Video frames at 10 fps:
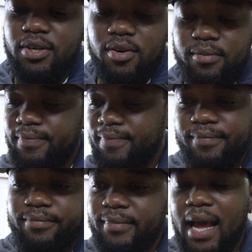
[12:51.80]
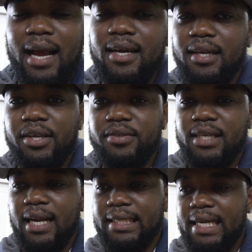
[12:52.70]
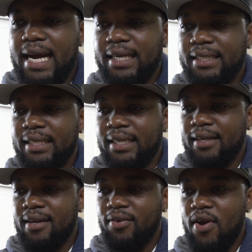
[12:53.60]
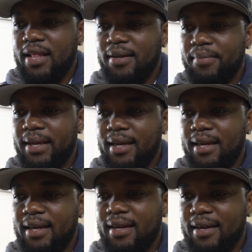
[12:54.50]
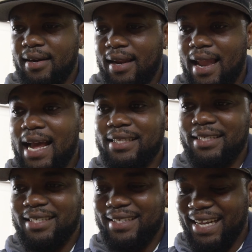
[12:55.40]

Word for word: so I couldn't use it like that. You had to be a license